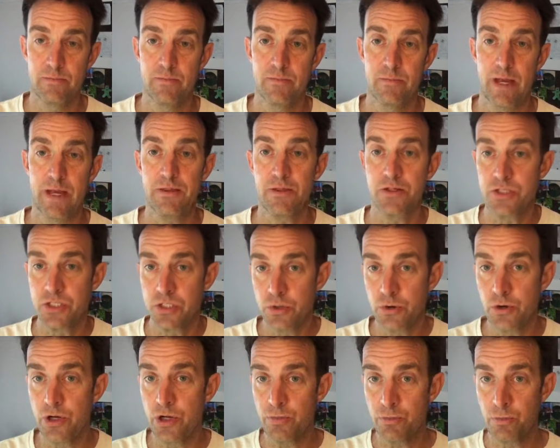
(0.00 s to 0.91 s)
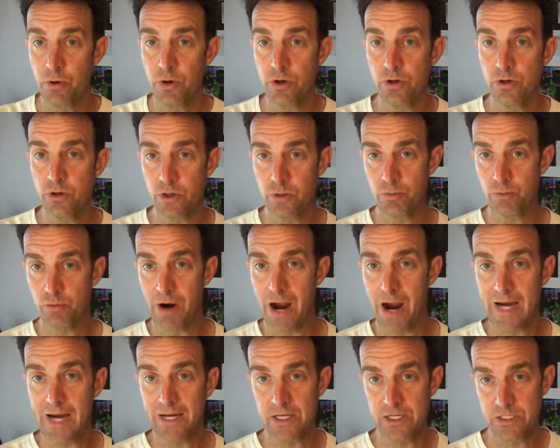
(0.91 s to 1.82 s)
and the sooner you put good
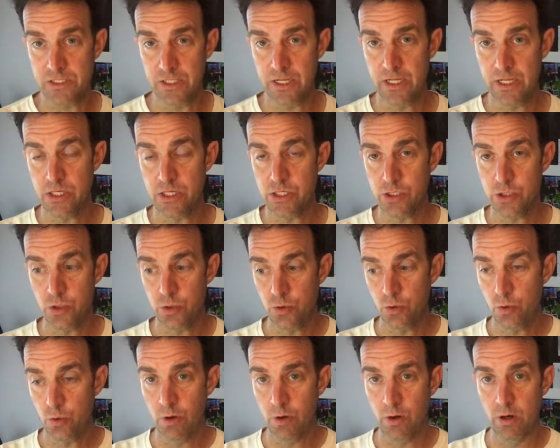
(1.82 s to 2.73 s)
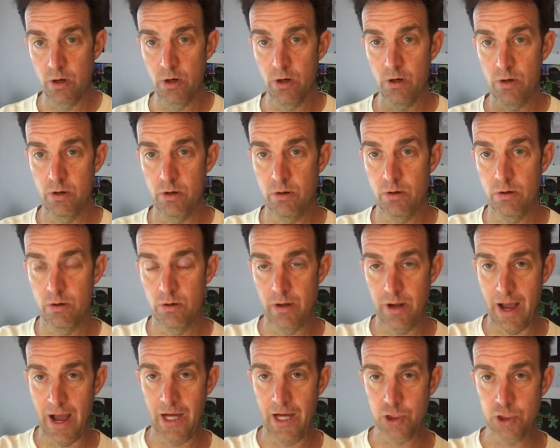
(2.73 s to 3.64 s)
practice into
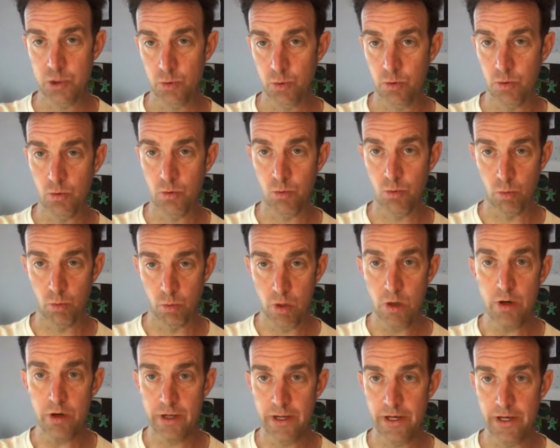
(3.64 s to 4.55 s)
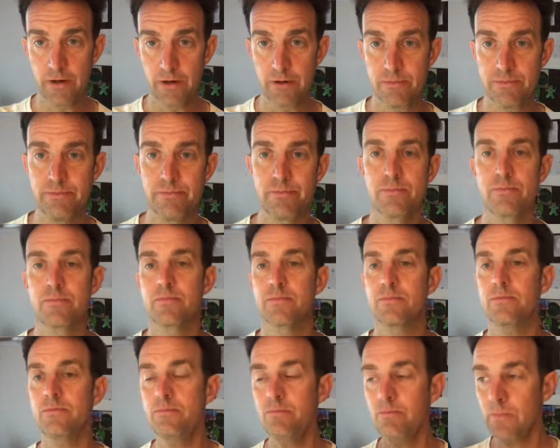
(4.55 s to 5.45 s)
actual work here,
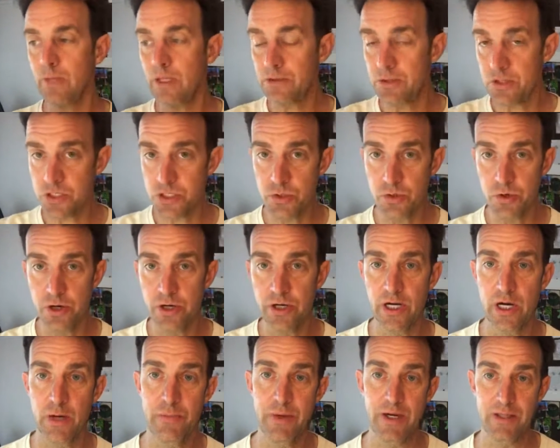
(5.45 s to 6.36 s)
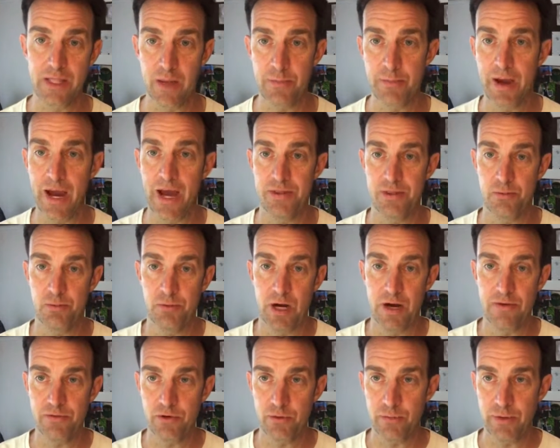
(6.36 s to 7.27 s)
the sooner you're going to be on that path of
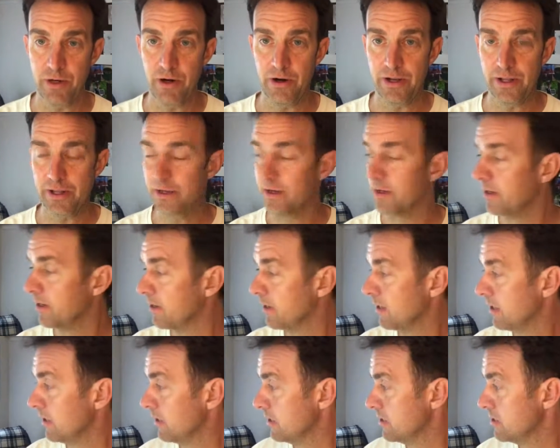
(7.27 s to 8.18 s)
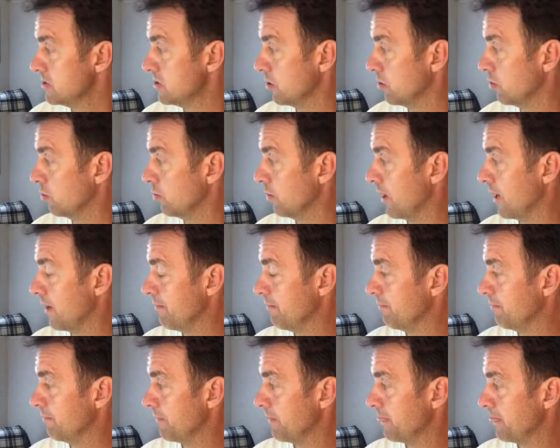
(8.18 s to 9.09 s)
profitability.
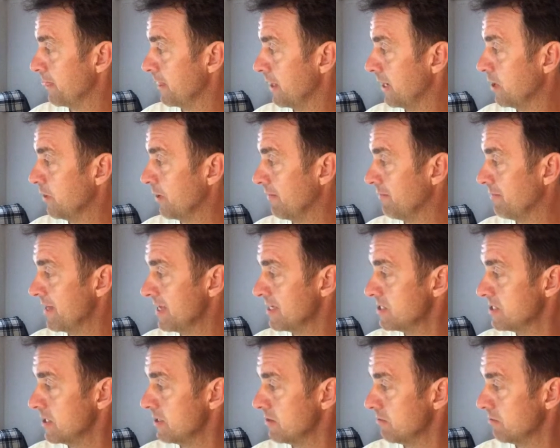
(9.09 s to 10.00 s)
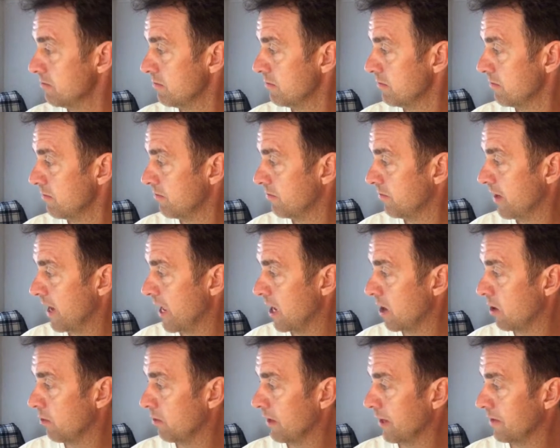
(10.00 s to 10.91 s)
So anyway, that's it for
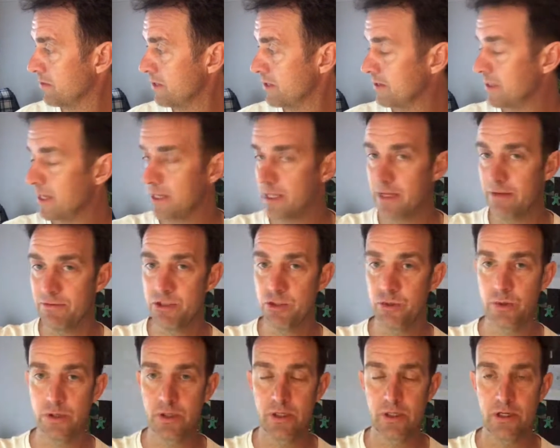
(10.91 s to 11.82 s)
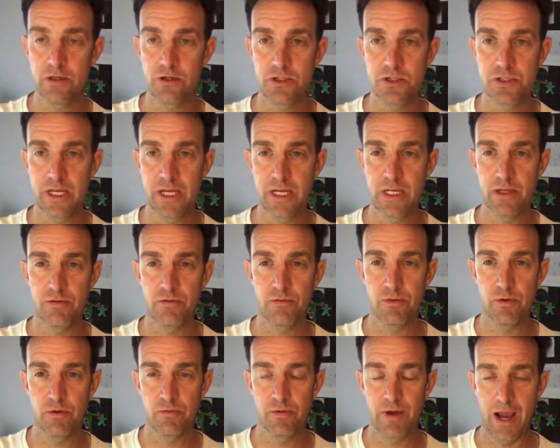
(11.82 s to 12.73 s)
now. I think that gives you a good understanding
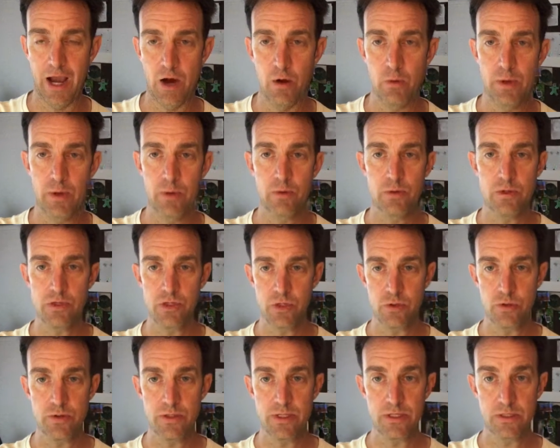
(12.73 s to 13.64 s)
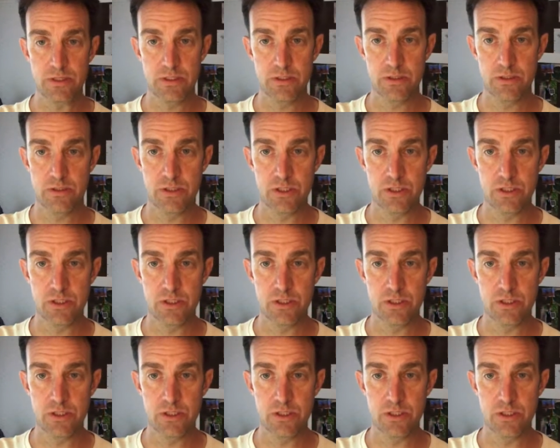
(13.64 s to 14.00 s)
of how we would do this